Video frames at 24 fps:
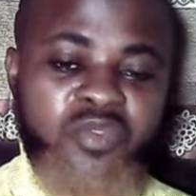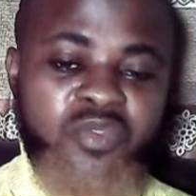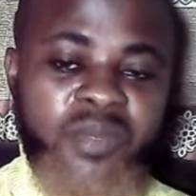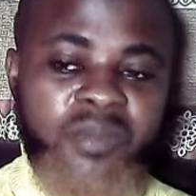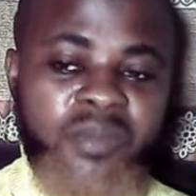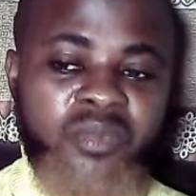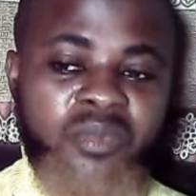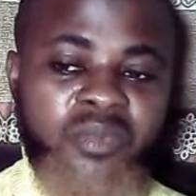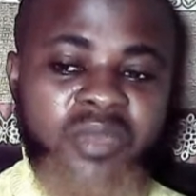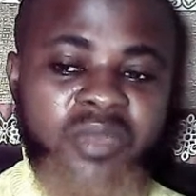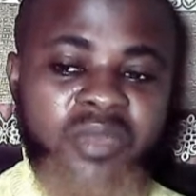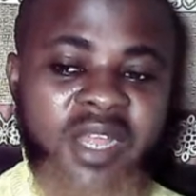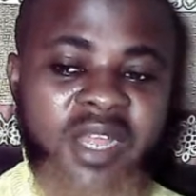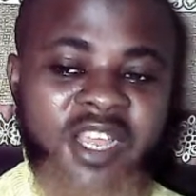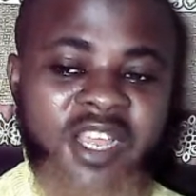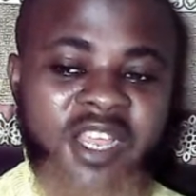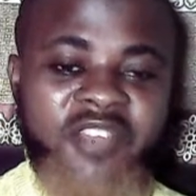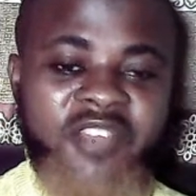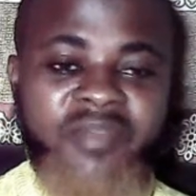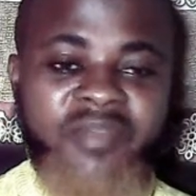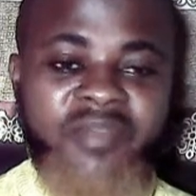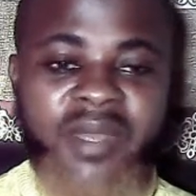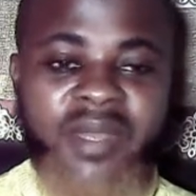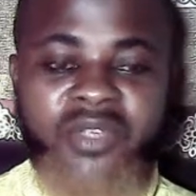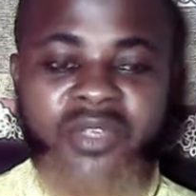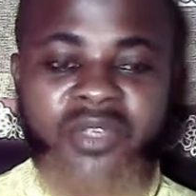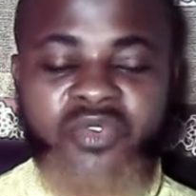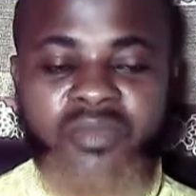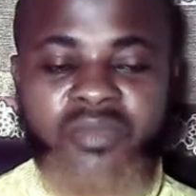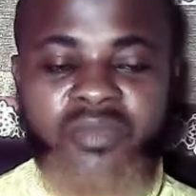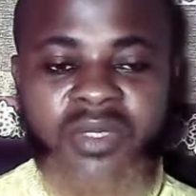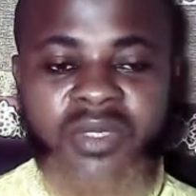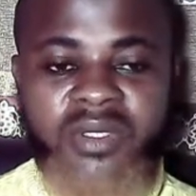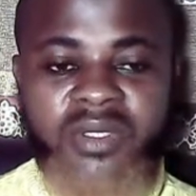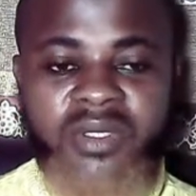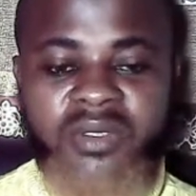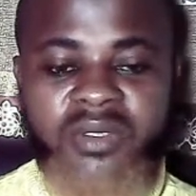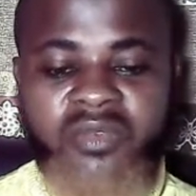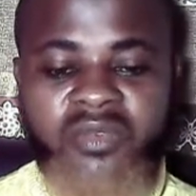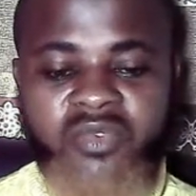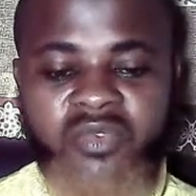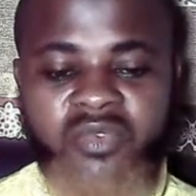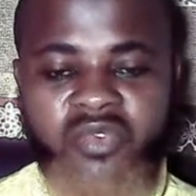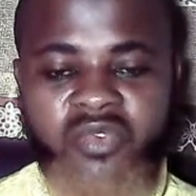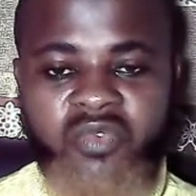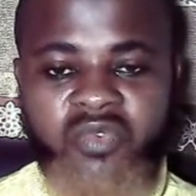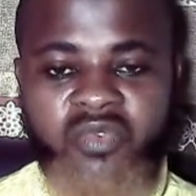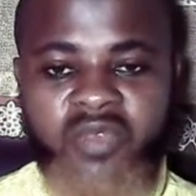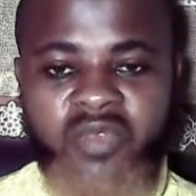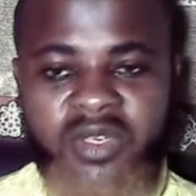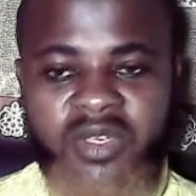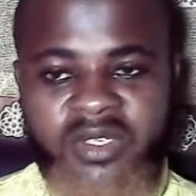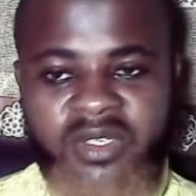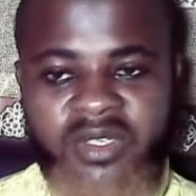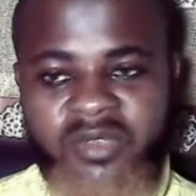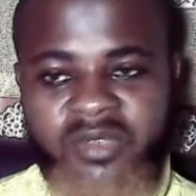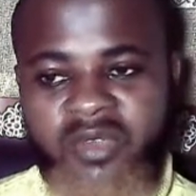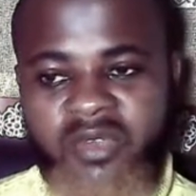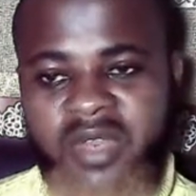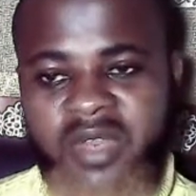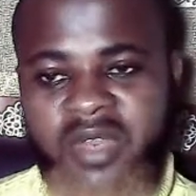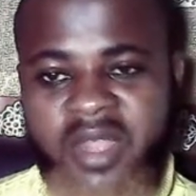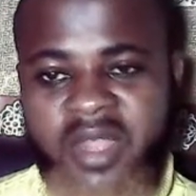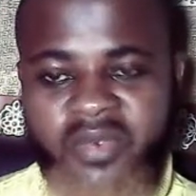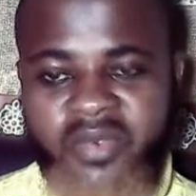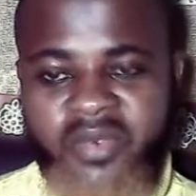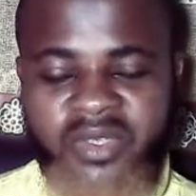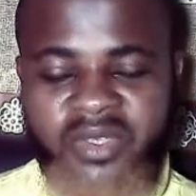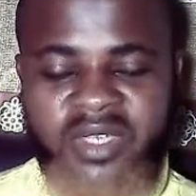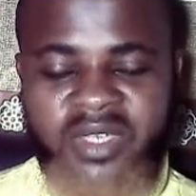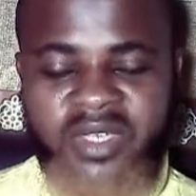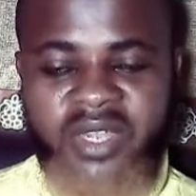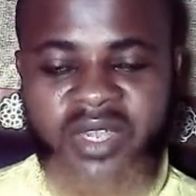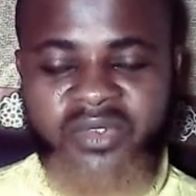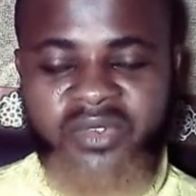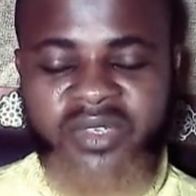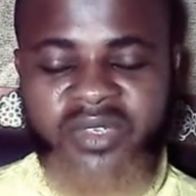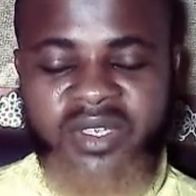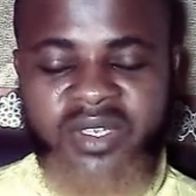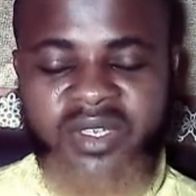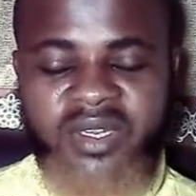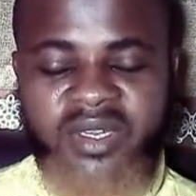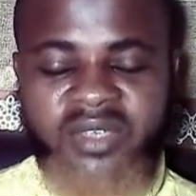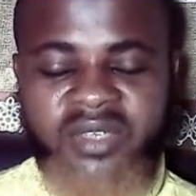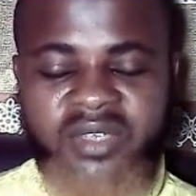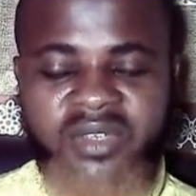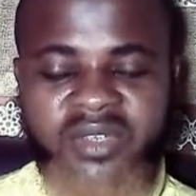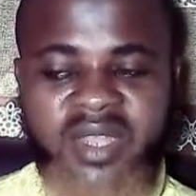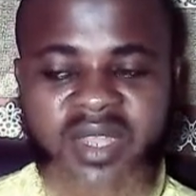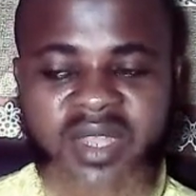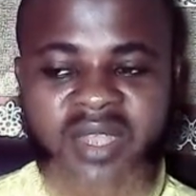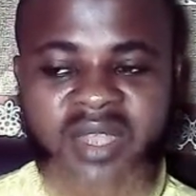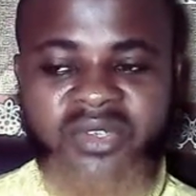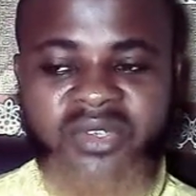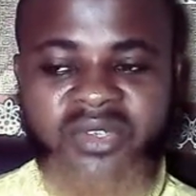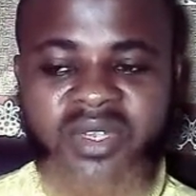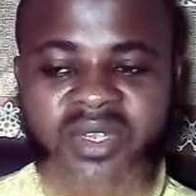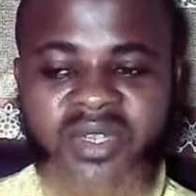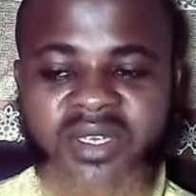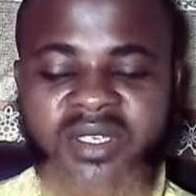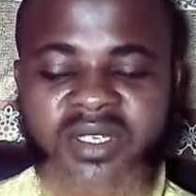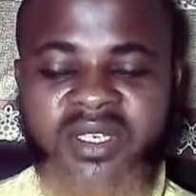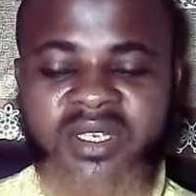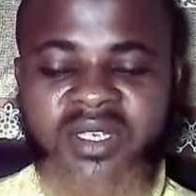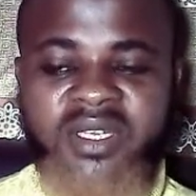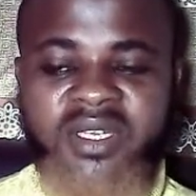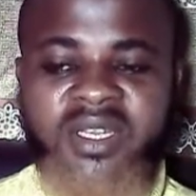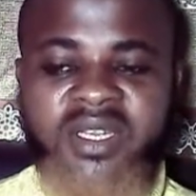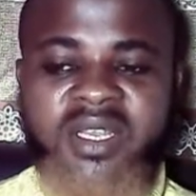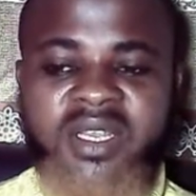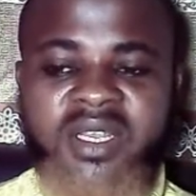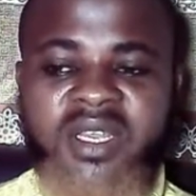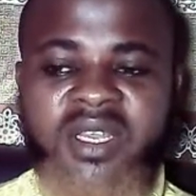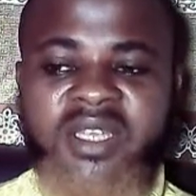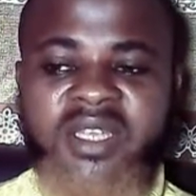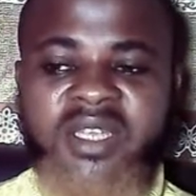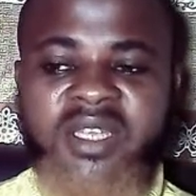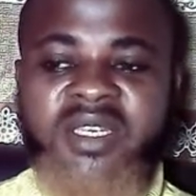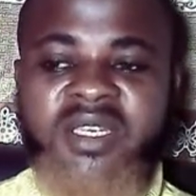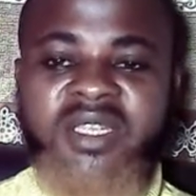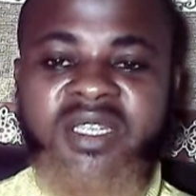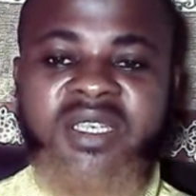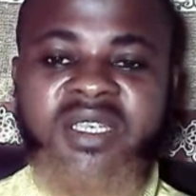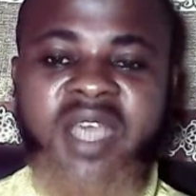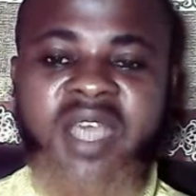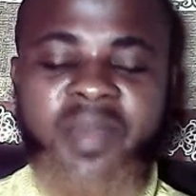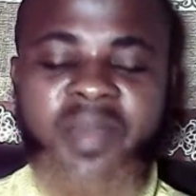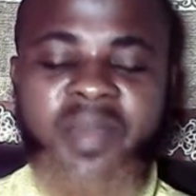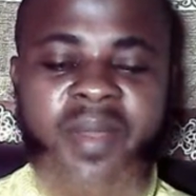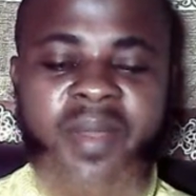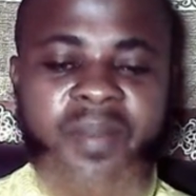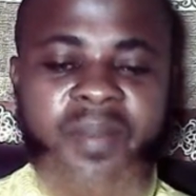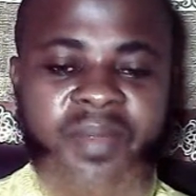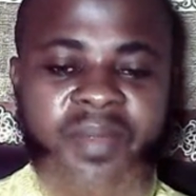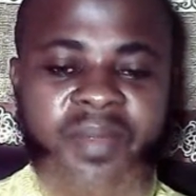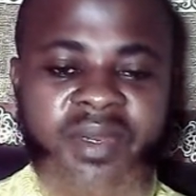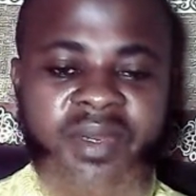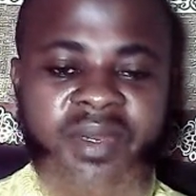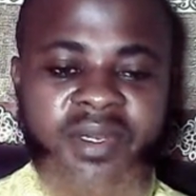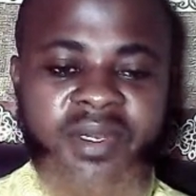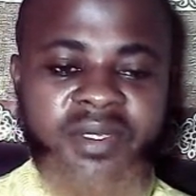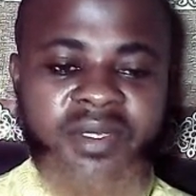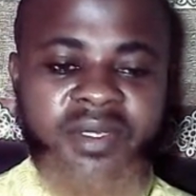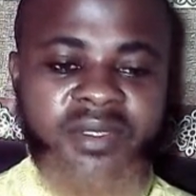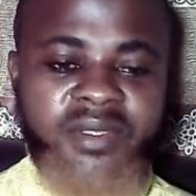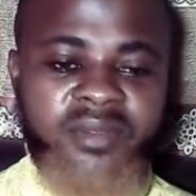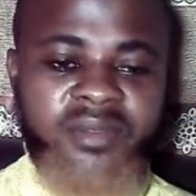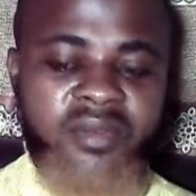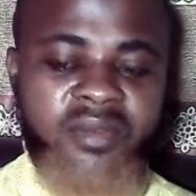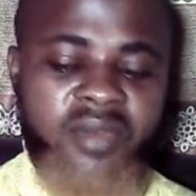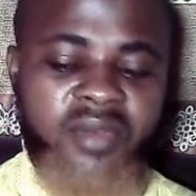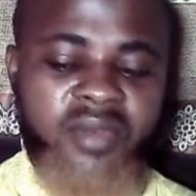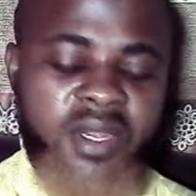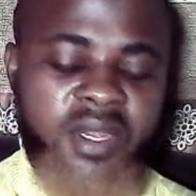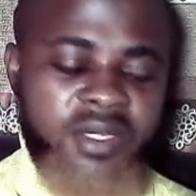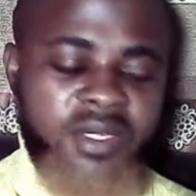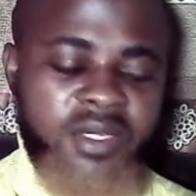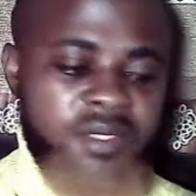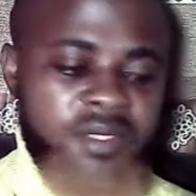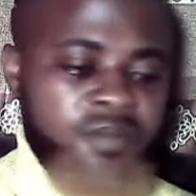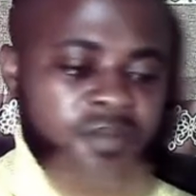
people that gave birth to me. So what other ways can you say that? You can actually say these are my parents, all right?